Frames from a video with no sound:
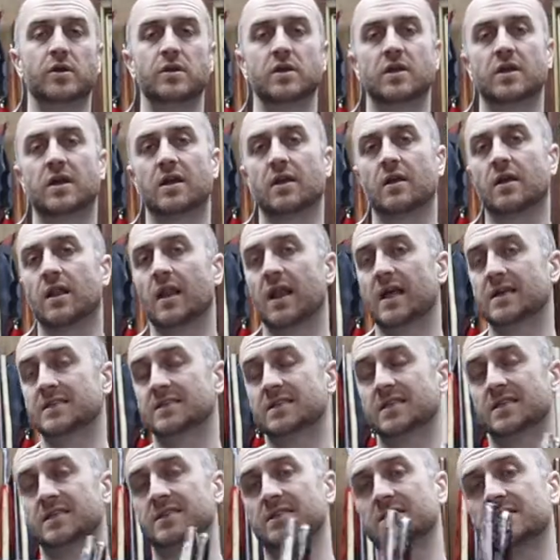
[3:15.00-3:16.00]
You could class
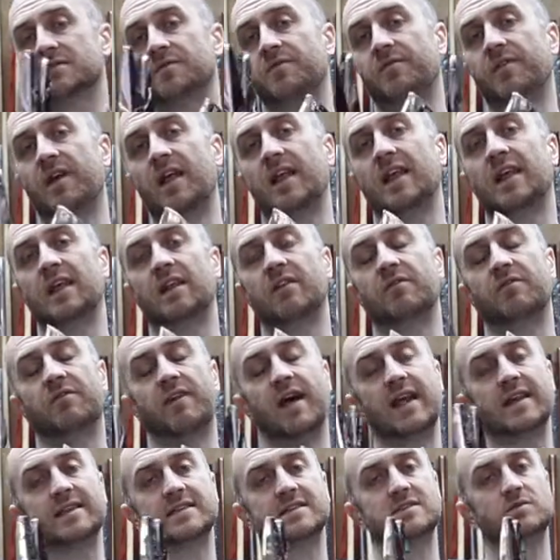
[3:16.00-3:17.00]
this as a fairly
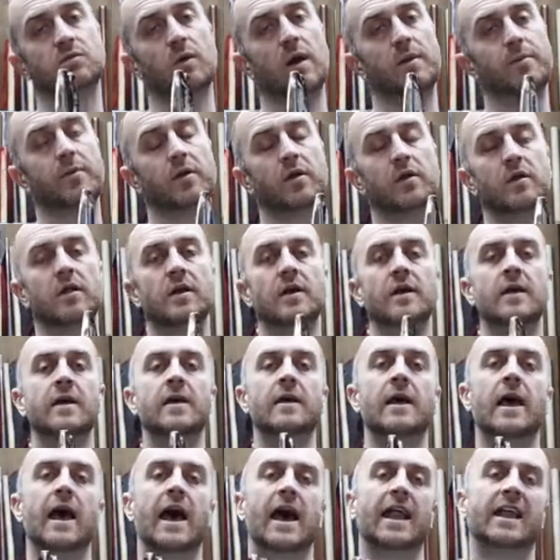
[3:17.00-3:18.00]
advanced weapon,
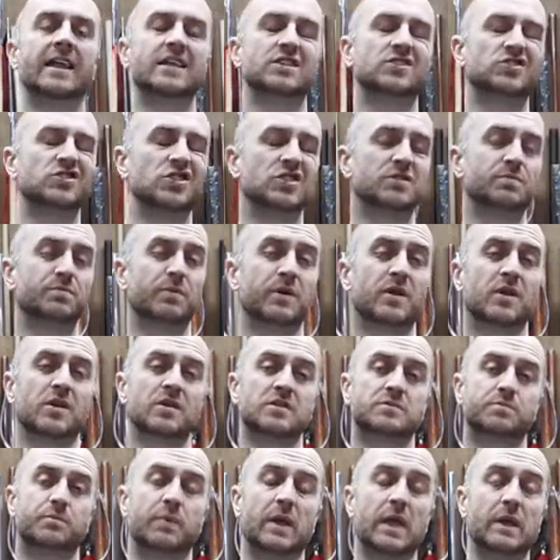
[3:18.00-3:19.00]
and it's just
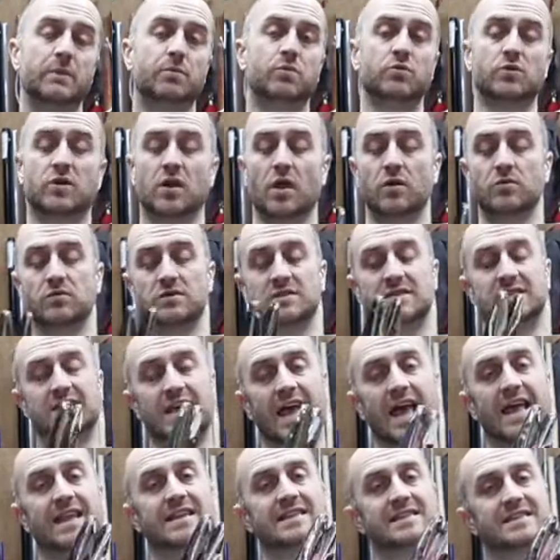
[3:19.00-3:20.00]
because people don't
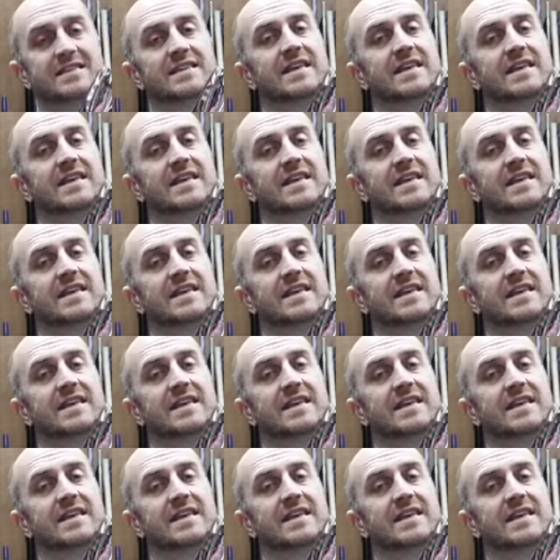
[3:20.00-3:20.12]
tend to